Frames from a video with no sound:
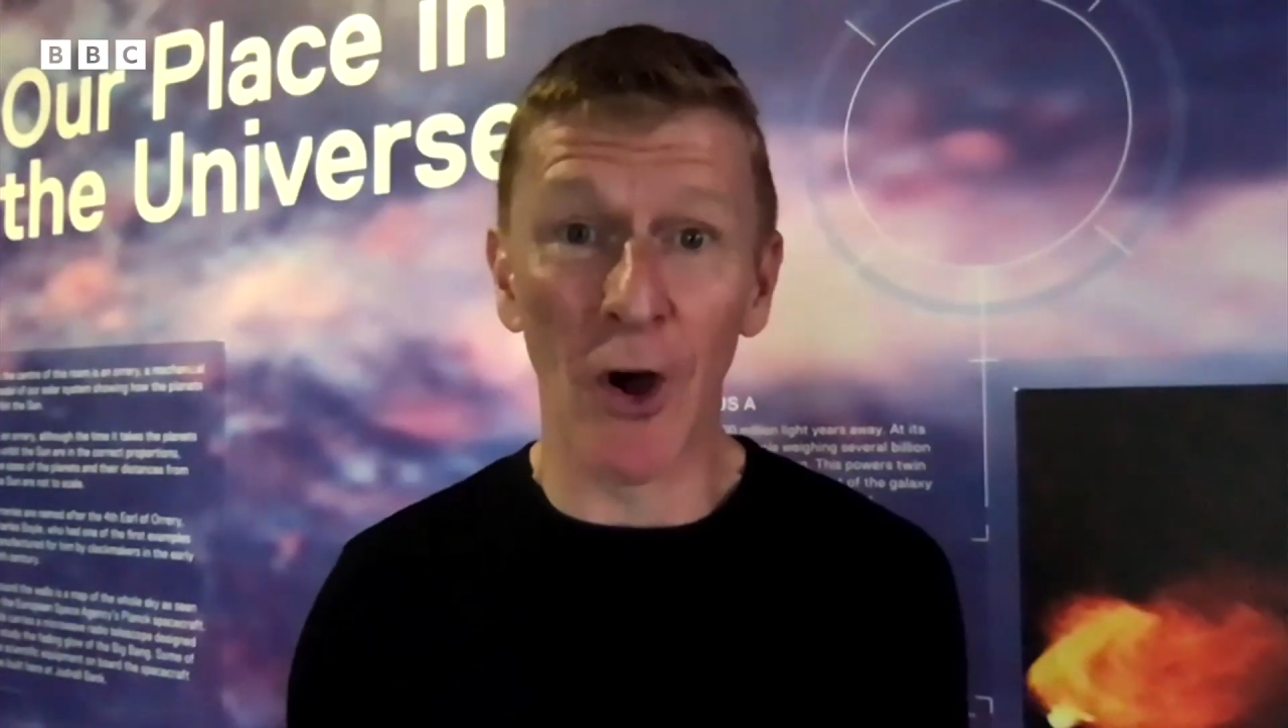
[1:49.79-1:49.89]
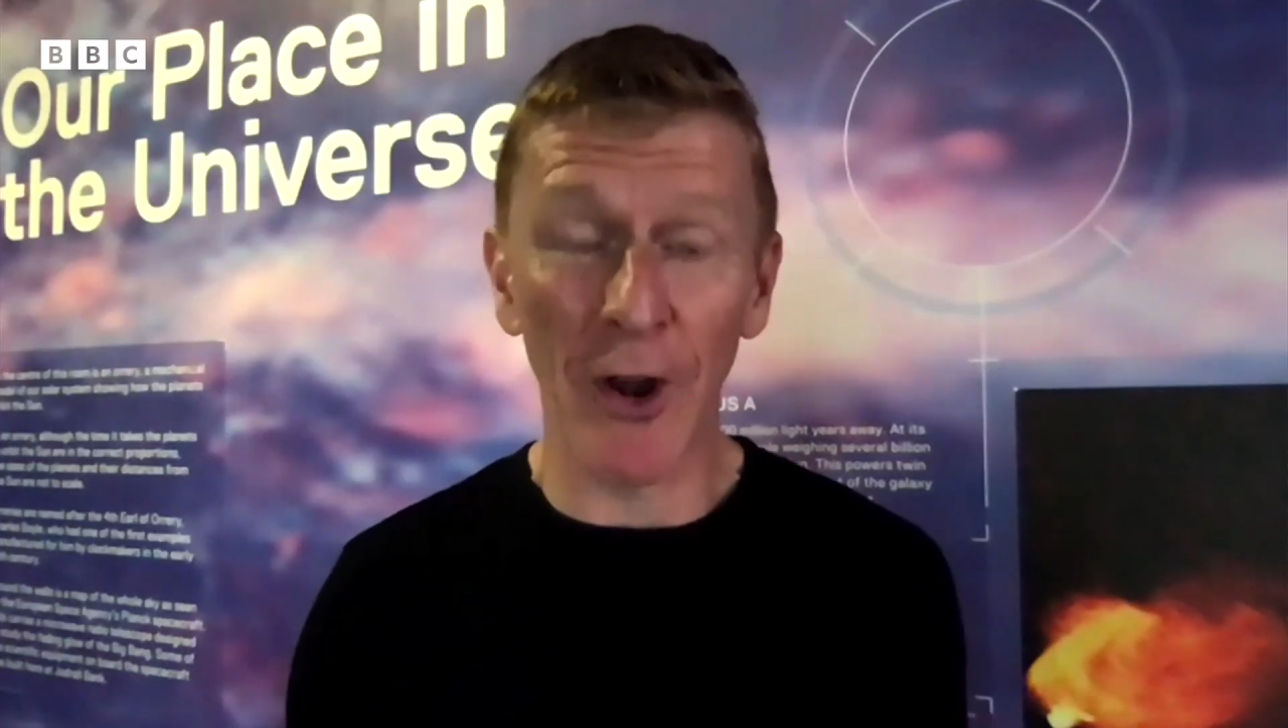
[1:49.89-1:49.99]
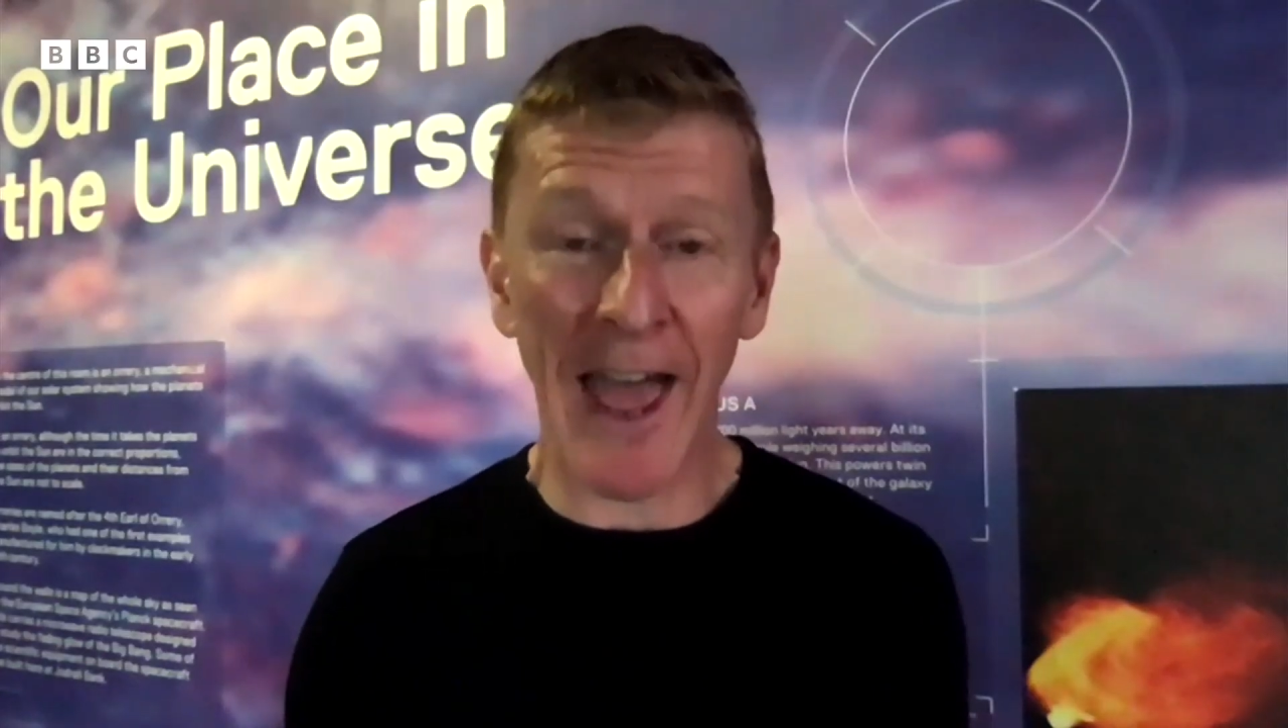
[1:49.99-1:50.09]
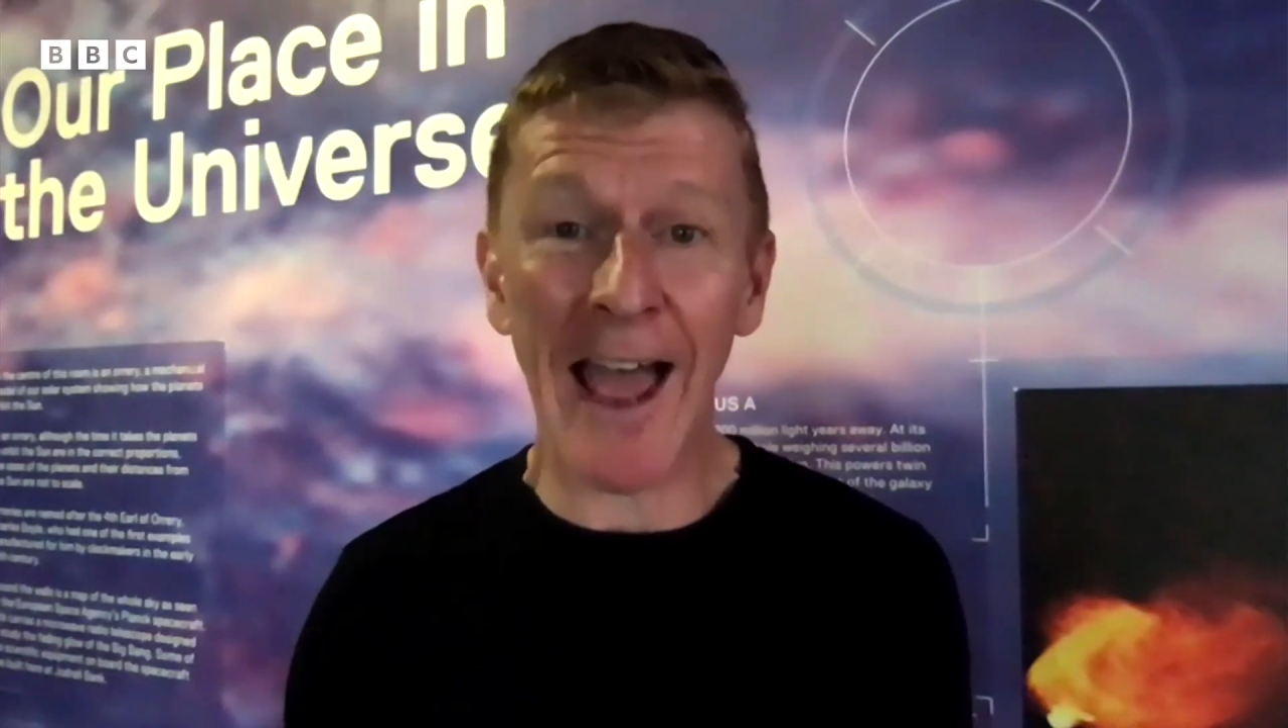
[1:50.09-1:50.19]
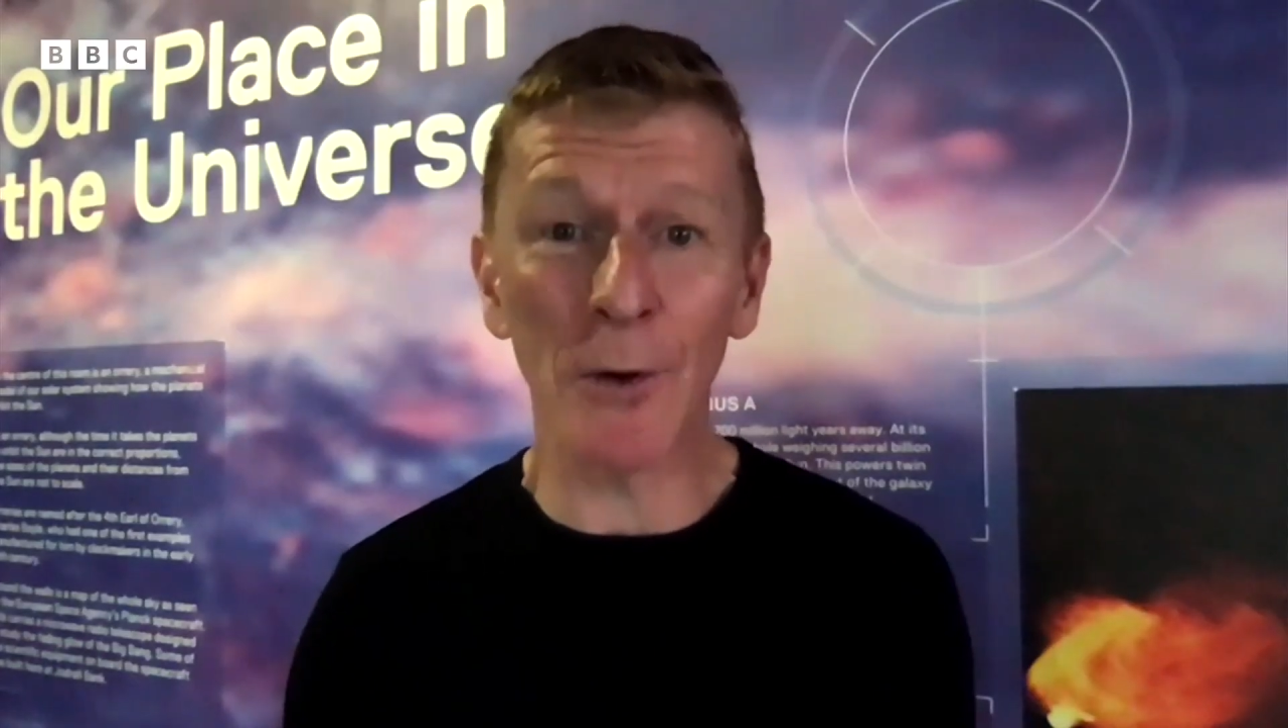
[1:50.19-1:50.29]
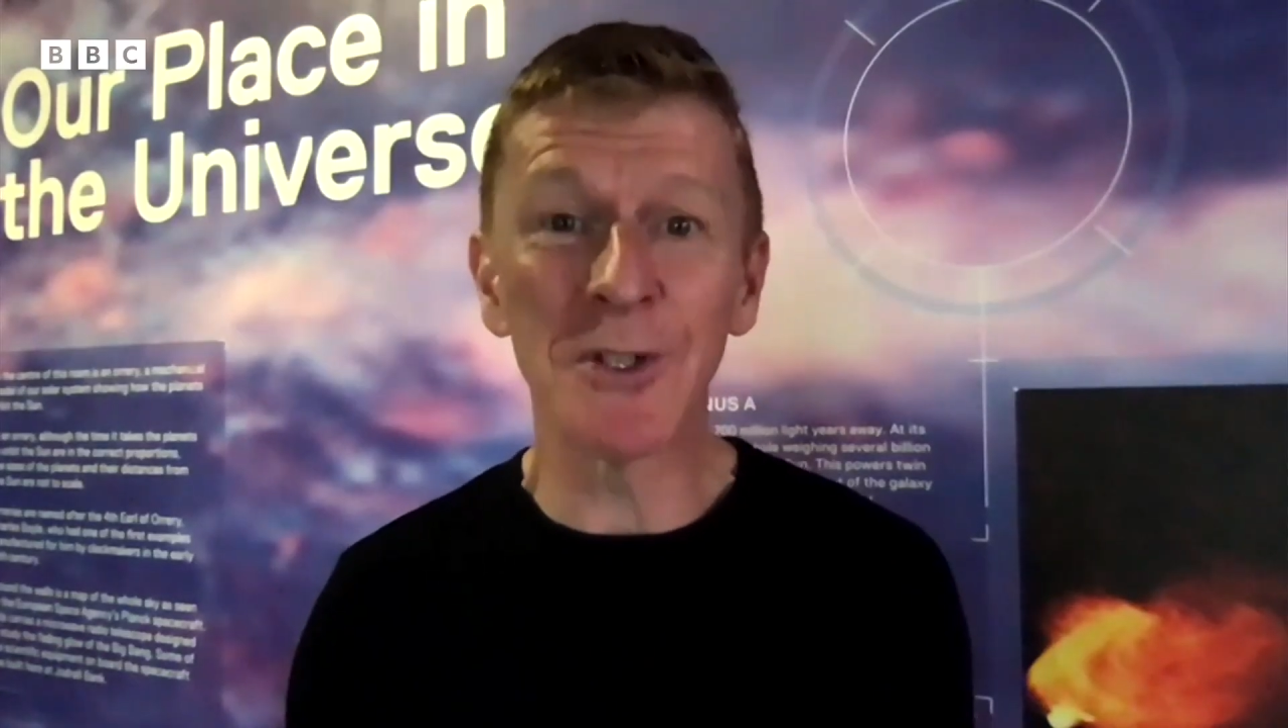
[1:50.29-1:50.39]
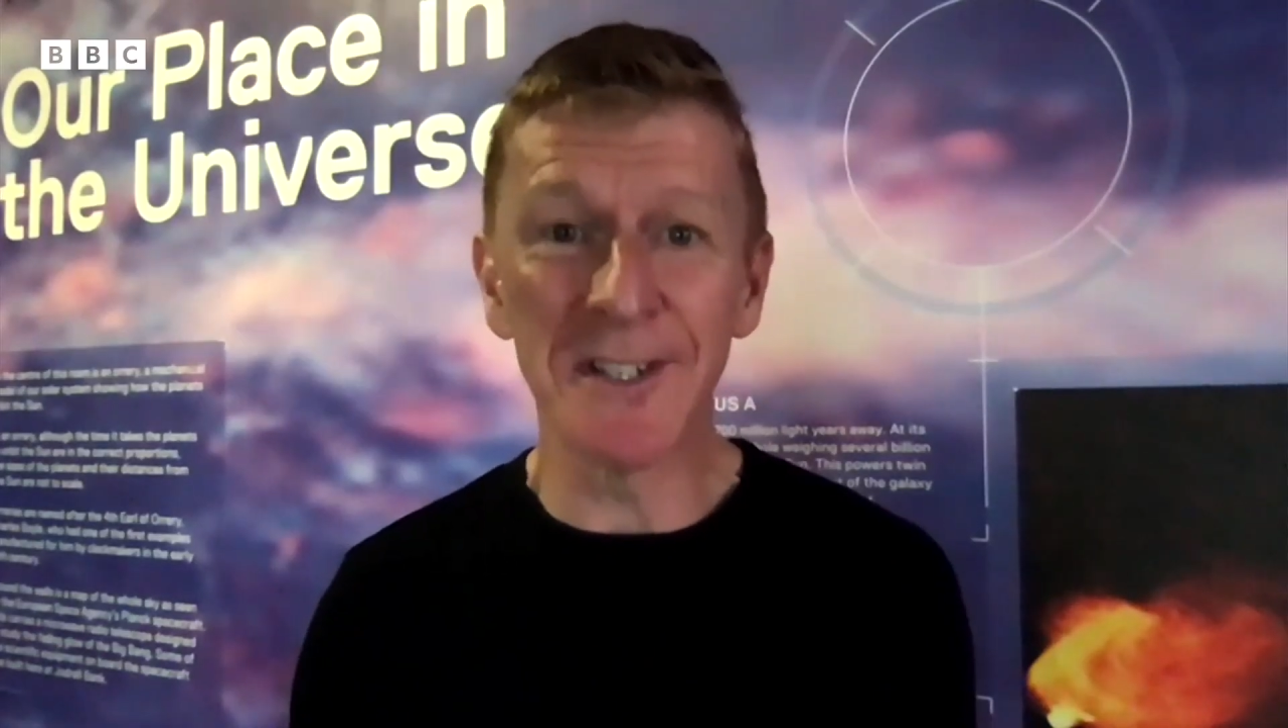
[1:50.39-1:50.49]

on how to